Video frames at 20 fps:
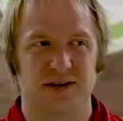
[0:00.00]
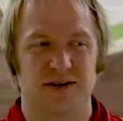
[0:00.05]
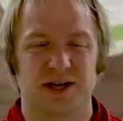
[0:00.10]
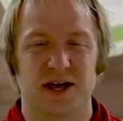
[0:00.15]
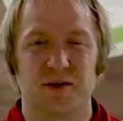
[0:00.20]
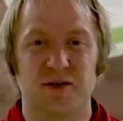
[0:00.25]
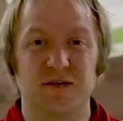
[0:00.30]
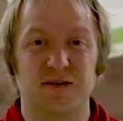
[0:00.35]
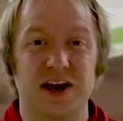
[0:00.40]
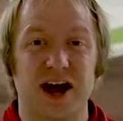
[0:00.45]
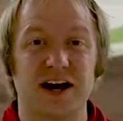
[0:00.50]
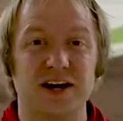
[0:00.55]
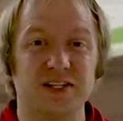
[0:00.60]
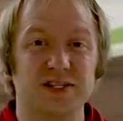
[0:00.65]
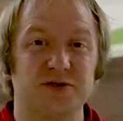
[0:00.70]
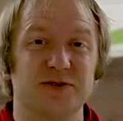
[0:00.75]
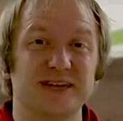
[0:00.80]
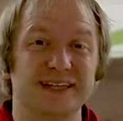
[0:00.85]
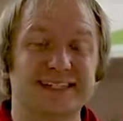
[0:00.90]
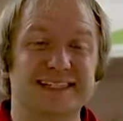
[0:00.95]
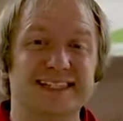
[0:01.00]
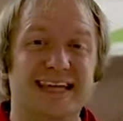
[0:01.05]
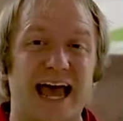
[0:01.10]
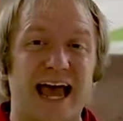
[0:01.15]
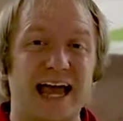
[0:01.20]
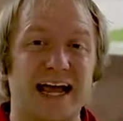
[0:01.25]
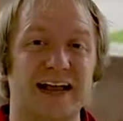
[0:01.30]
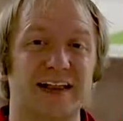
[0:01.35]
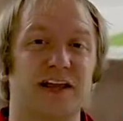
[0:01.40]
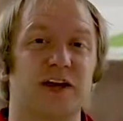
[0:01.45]
Okay, we've got to do
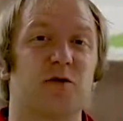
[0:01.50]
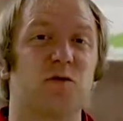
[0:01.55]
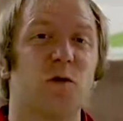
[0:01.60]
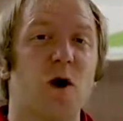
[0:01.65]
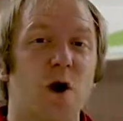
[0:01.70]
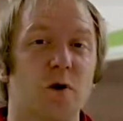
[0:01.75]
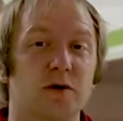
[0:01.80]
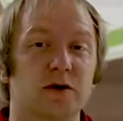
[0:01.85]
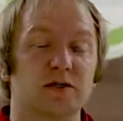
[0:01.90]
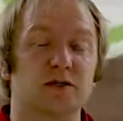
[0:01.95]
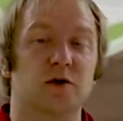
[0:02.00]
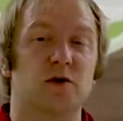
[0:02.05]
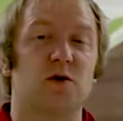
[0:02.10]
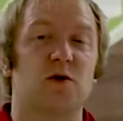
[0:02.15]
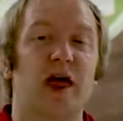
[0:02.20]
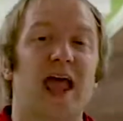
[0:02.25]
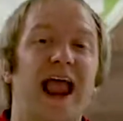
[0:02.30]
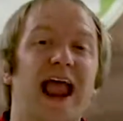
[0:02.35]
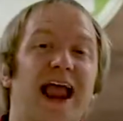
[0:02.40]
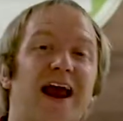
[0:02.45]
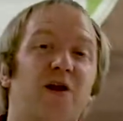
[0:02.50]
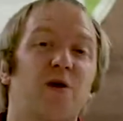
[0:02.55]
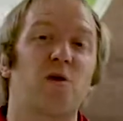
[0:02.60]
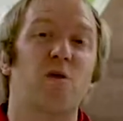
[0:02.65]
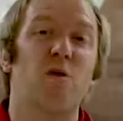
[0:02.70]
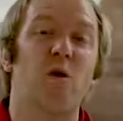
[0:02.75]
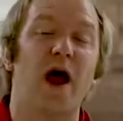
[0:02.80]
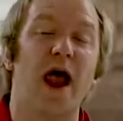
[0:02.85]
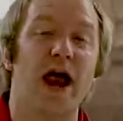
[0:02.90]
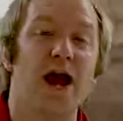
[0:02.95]
exactly what we're told
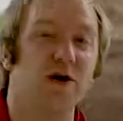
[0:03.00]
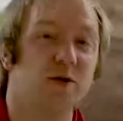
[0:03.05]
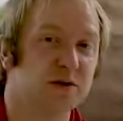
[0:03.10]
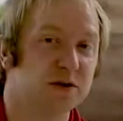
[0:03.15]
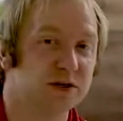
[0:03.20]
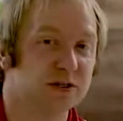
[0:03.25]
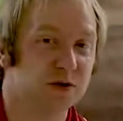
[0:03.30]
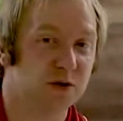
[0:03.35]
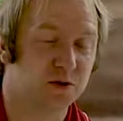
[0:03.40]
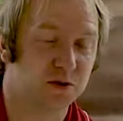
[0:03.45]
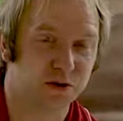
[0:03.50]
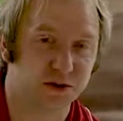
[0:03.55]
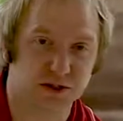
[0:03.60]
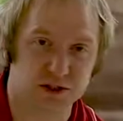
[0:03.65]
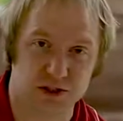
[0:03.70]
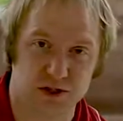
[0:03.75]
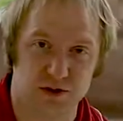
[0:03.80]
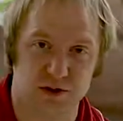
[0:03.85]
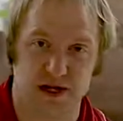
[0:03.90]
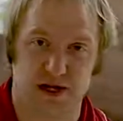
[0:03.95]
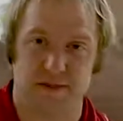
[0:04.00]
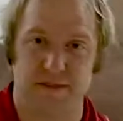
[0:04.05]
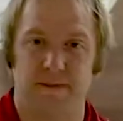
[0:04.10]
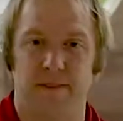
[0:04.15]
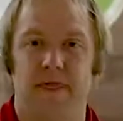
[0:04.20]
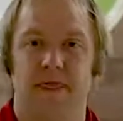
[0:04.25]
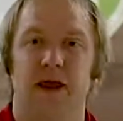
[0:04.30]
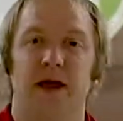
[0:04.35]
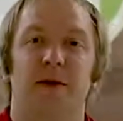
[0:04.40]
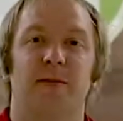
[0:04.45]
and when we're told to do it.
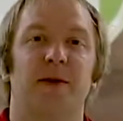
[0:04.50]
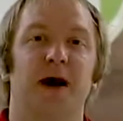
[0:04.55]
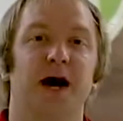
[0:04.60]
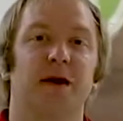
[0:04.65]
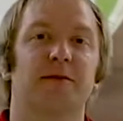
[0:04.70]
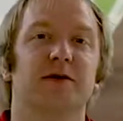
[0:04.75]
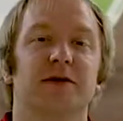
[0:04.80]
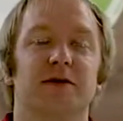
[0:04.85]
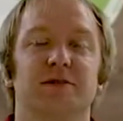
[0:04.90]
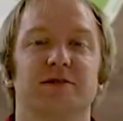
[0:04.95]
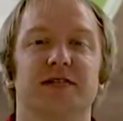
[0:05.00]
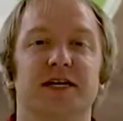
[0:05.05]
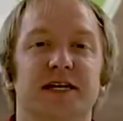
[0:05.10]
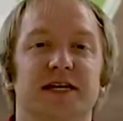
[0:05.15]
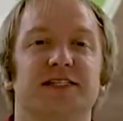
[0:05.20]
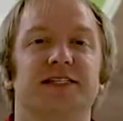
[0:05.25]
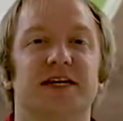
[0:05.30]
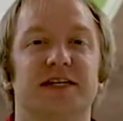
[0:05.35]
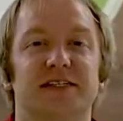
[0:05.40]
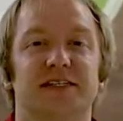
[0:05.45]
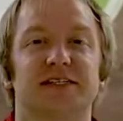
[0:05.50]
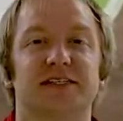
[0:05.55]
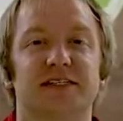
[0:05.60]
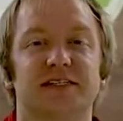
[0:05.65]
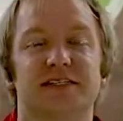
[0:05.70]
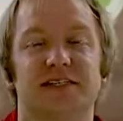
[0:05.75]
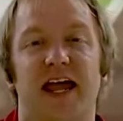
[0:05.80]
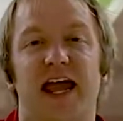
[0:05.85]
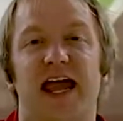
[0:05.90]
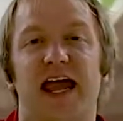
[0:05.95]
Mom comes in and tells us to
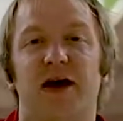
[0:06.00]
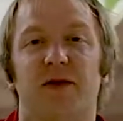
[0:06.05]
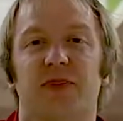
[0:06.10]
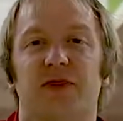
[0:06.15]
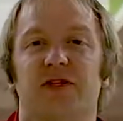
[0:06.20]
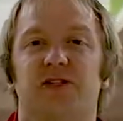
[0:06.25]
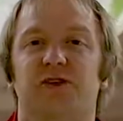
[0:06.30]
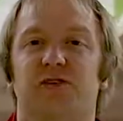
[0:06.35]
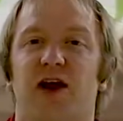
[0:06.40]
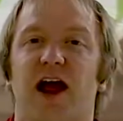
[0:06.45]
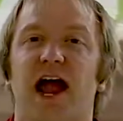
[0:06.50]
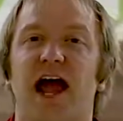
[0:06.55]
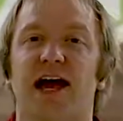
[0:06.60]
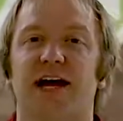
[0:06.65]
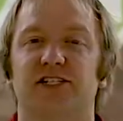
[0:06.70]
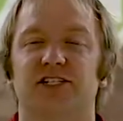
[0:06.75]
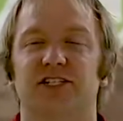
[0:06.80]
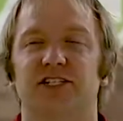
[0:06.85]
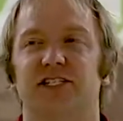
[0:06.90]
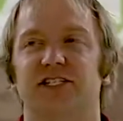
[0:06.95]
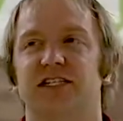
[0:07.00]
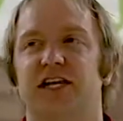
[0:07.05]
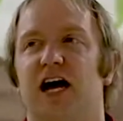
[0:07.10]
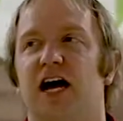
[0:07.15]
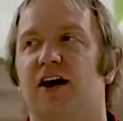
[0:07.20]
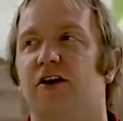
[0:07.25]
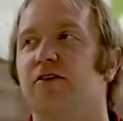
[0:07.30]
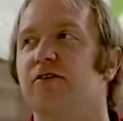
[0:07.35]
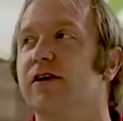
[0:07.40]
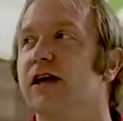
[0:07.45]
take out the trash. It's
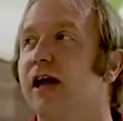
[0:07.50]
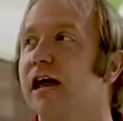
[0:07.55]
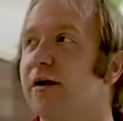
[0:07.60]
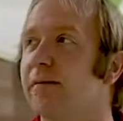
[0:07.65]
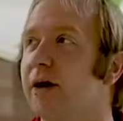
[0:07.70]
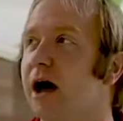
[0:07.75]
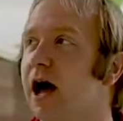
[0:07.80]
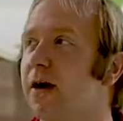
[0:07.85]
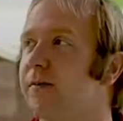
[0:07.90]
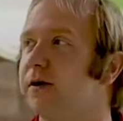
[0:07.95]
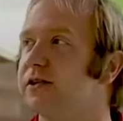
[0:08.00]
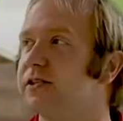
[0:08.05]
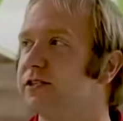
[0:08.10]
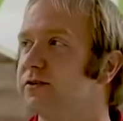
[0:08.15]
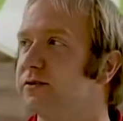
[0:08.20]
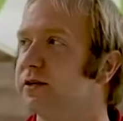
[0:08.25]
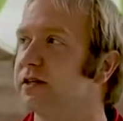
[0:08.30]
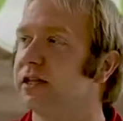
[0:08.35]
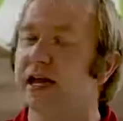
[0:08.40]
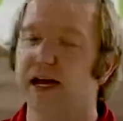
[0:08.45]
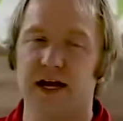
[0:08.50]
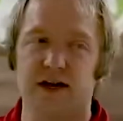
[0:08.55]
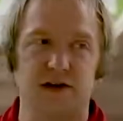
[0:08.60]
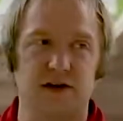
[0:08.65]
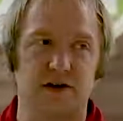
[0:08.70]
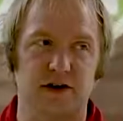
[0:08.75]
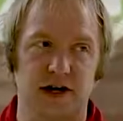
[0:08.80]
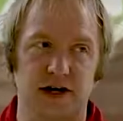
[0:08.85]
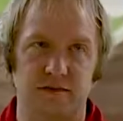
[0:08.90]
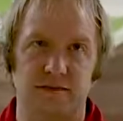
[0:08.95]
not, okay, Mom, I'll do it
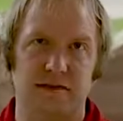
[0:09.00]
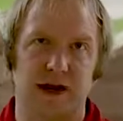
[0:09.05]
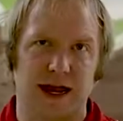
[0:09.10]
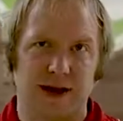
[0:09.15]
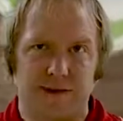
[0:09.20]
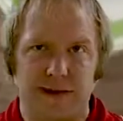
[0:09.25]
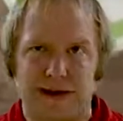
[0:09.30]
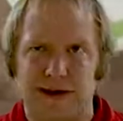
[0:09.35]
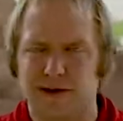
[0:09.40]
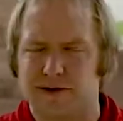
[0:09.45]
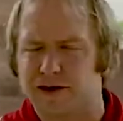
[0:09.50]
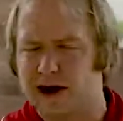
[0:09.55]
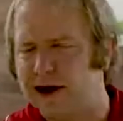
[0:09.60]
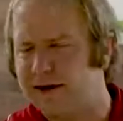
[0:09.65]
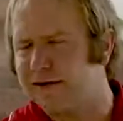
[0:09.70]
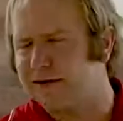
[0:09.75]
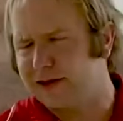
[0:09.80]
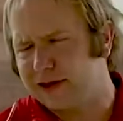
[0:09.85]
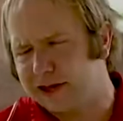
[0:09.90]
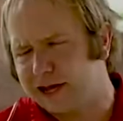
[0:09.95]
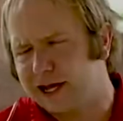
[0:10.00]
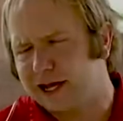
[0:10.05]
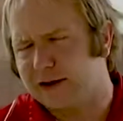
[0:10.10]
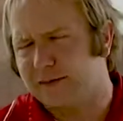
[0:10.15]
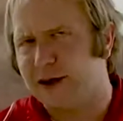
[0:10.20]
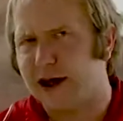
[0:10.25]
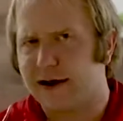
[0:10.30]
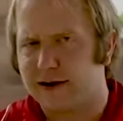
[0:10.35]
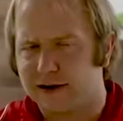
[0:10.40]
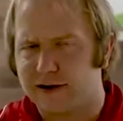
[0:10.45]
later and maybe get around to thinking
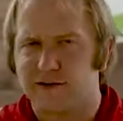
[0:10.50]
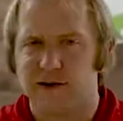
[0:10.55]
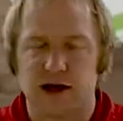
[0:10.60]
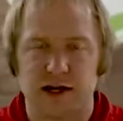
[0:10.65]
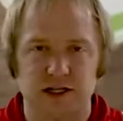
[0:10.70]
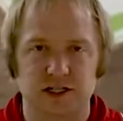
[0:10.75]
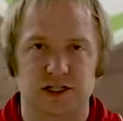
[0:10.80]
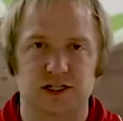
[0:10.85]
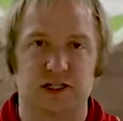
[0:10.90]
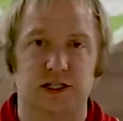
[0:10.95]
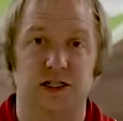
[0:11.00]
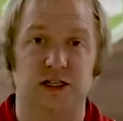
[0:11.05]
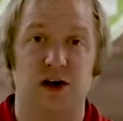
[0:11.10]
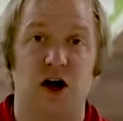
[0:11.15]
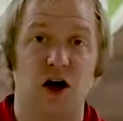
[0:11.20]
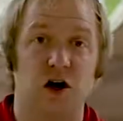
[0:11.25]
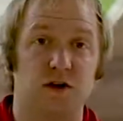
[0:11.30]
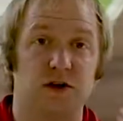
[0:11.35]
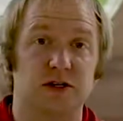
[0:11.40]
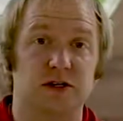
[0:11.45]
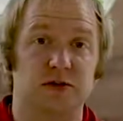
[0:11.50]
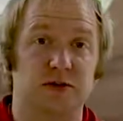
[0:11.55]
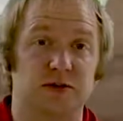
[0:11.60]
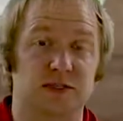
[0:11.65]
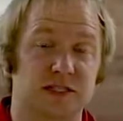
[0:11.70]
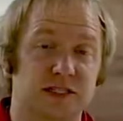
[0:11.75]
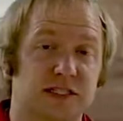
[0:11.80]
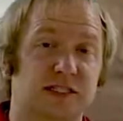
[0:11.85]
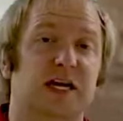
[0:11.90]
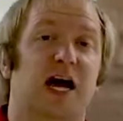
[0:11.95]
about it eventually. No, you're
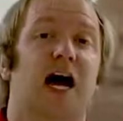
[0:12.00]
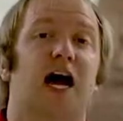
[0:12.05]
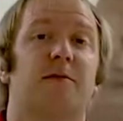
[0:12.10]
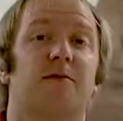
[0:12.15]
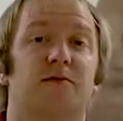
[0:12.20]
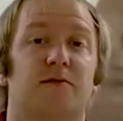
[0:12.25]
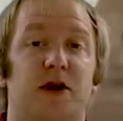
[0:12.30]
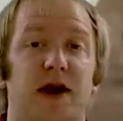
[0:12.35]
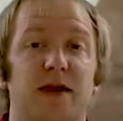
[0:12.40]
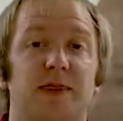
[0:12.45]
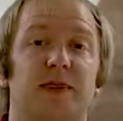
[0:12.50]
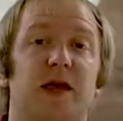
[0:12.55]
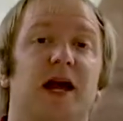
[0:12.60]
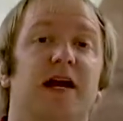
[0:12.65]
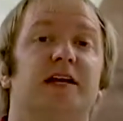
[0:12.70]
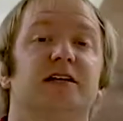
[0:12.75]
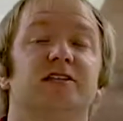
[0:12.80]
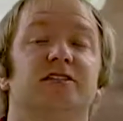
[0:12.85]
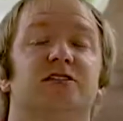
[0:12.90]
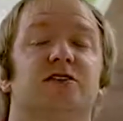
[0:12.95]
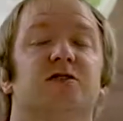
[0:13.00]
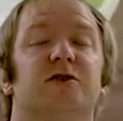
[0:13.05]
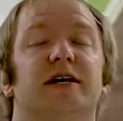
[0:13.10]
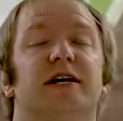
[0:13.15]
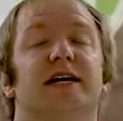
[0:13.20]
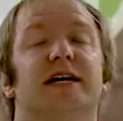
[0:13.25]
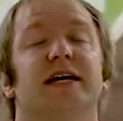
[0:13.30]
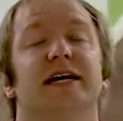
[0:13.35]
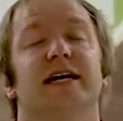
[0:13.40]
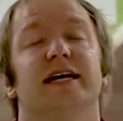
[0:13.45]
supposed to stop right then and do
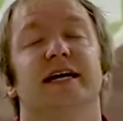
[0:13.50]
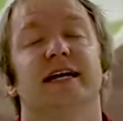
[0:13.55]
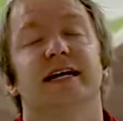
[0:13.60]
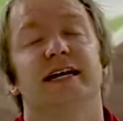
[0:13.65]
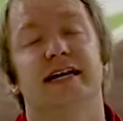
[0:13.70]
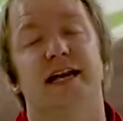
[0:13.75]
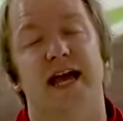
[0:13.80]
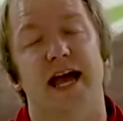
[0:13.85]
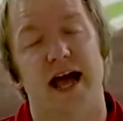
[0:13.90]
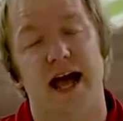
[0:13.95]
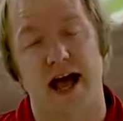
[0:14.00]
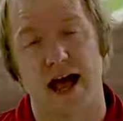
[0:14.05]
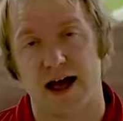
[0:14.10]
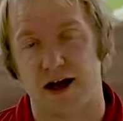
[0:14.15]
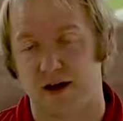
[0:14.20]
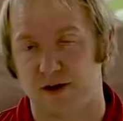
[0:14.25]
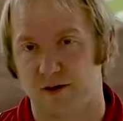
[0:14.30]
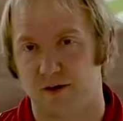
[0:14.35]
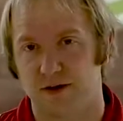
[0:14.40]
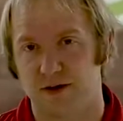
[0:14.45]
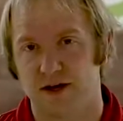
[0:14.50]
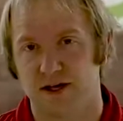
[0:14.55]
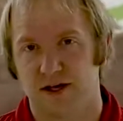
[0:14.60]
it now.